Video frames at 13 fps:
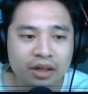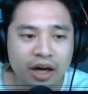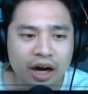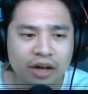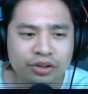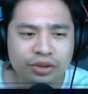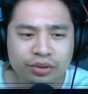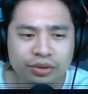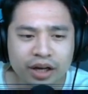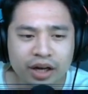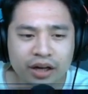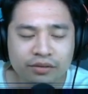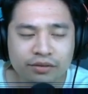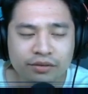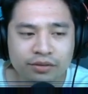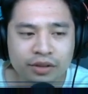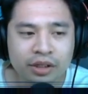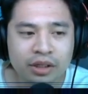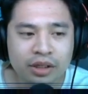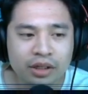I don't have
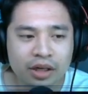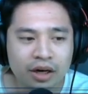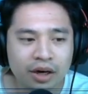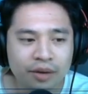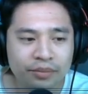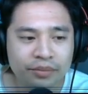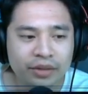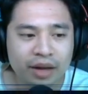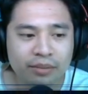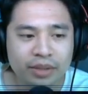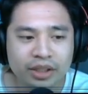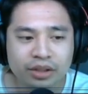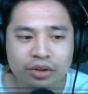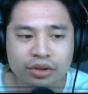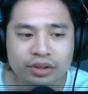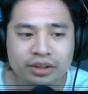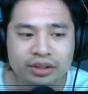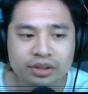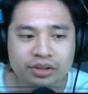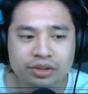that many good
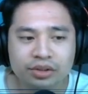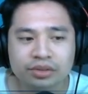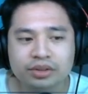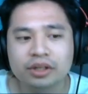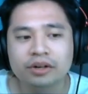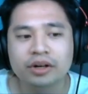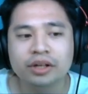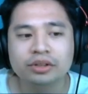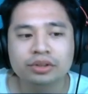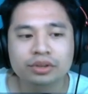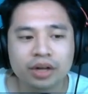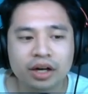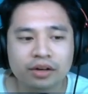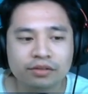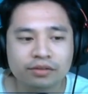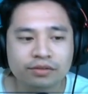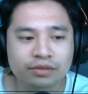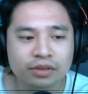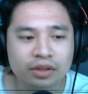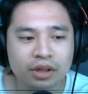skill stones. Now I do
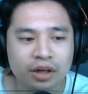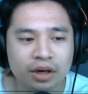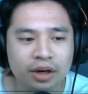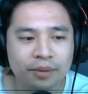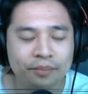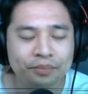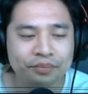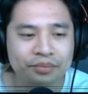have an